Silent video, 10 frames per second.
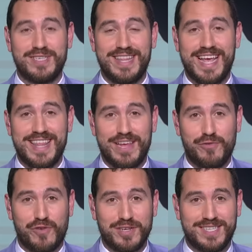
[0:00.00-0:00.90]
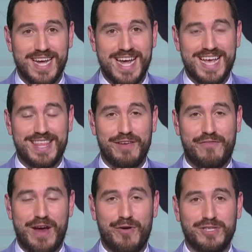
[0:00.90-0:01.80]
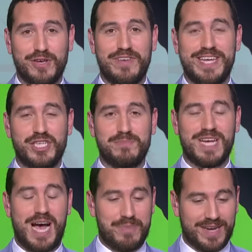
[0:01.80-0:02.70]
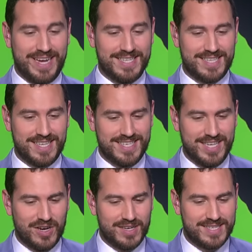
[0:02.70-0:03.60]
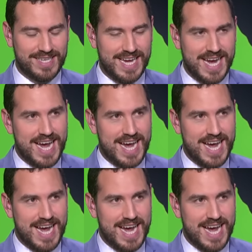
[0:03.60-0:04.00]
And then there you've got the Pharaohs of Egypt up against the D R C.